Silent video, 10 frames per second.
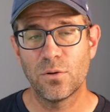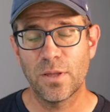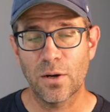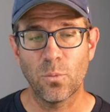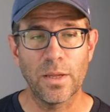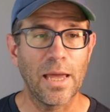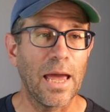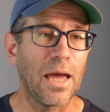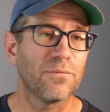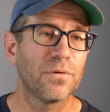that we
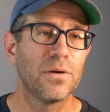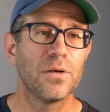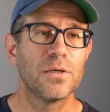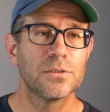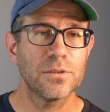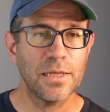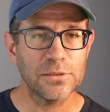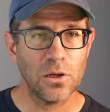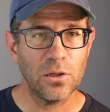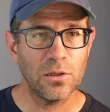have. So
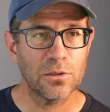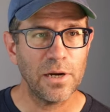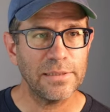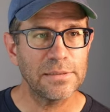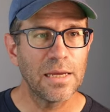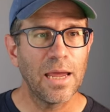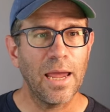that's all great.